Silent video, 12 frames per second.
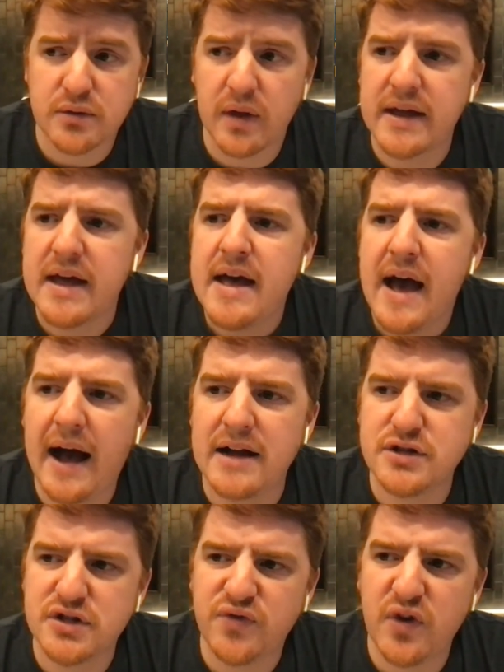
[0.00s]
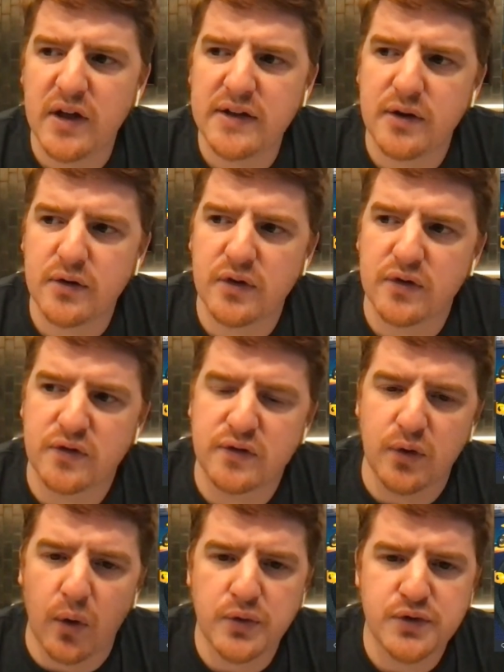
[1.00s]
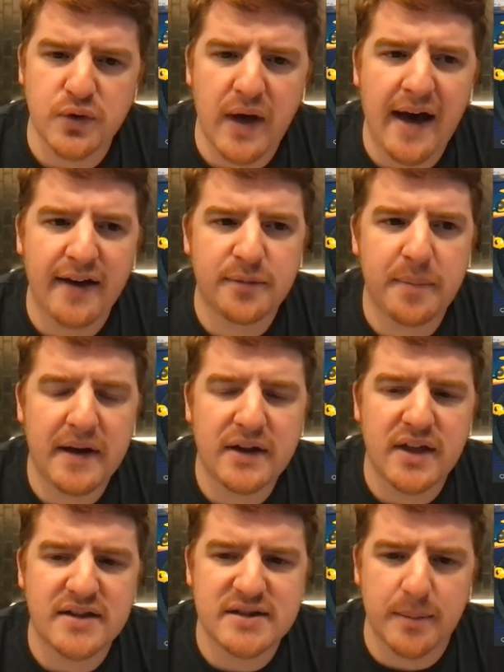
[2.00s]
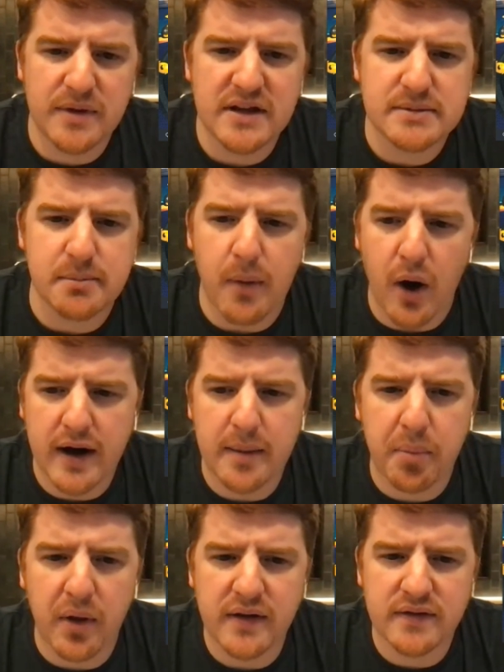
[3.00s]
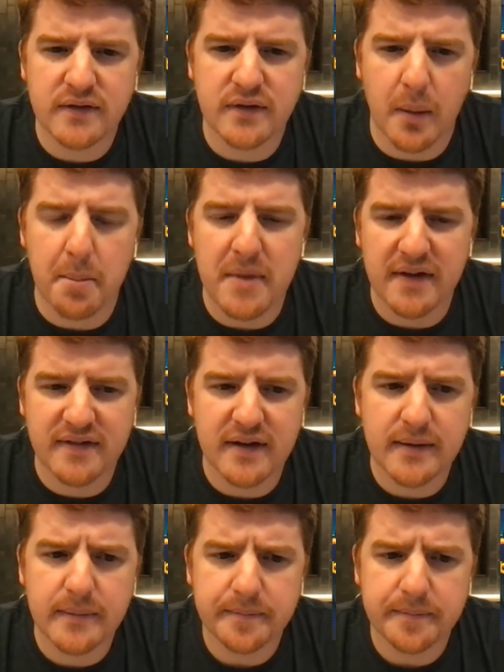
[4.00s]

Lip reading: like I just feel like there's a social aspect that some of these marketplaces are missing.